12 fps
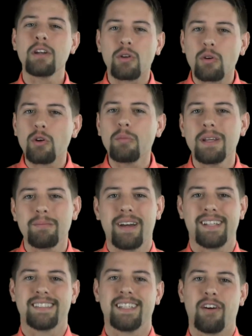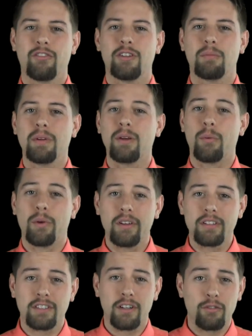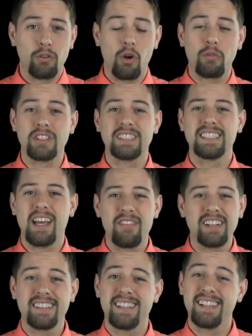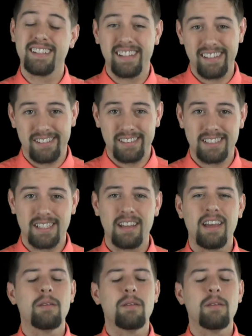grooming myself to be a realtor for over seventeen years